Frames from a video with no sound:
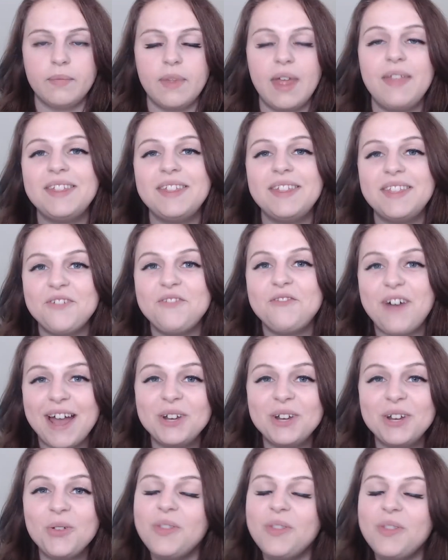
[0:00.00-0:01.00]
And then the
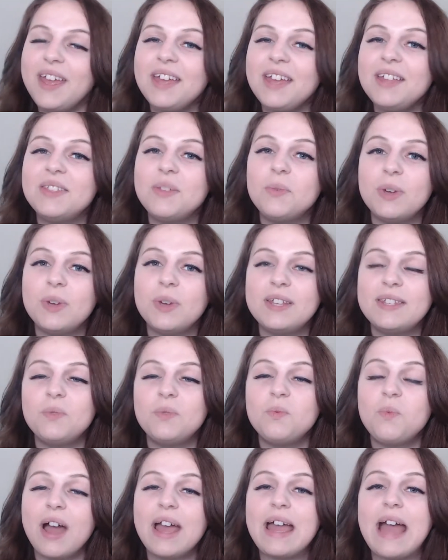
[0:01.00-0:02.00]
final thing, the
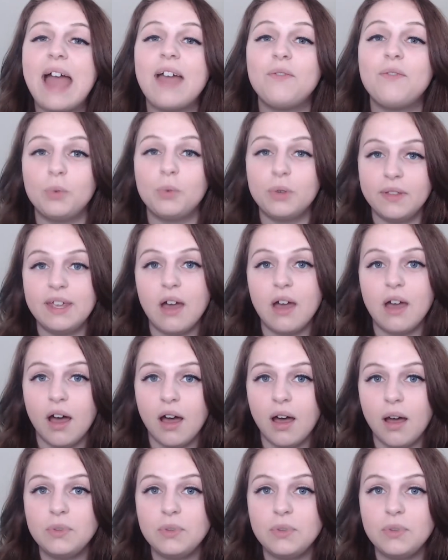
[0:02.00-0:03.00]
reason why I've really
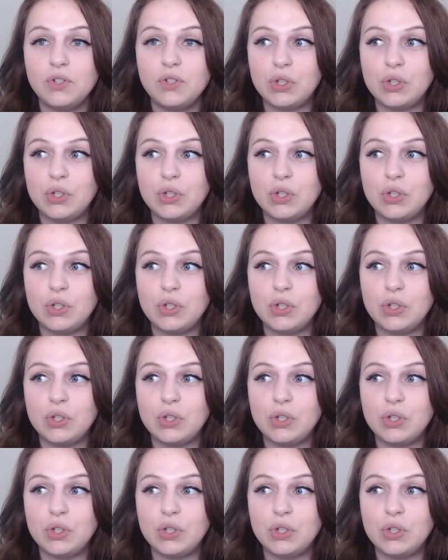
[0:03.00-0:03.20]
come